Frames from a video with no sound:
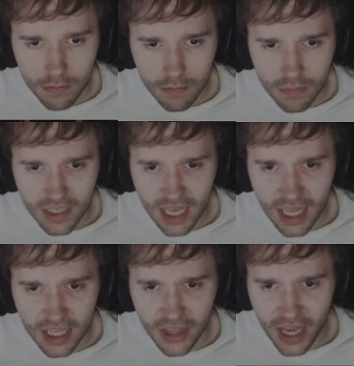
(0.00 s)
Hmm,
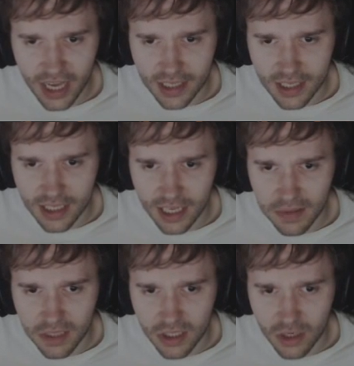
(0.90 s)
Sally, thanks. The
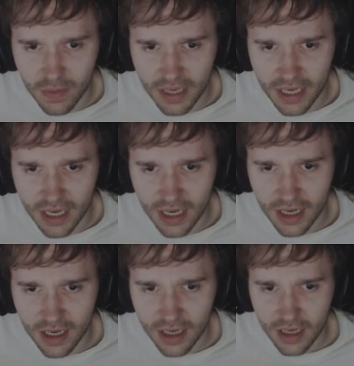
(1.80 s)
demons stuck me
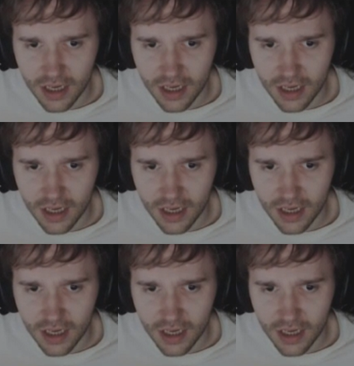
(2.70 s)
here,